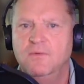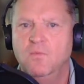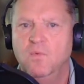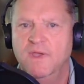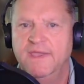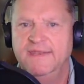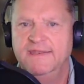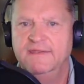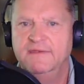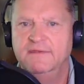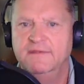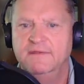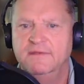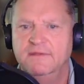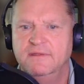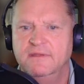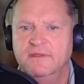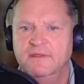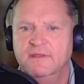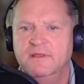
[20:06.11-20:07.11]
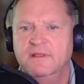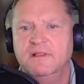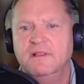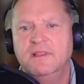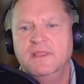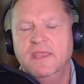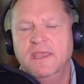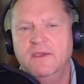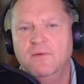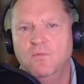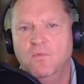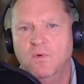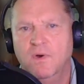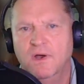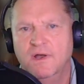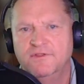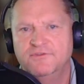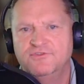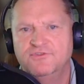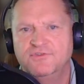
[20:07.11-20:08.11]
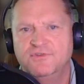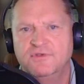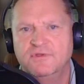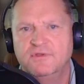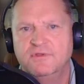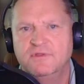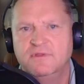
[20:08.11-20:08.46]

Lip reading: waited. It watched.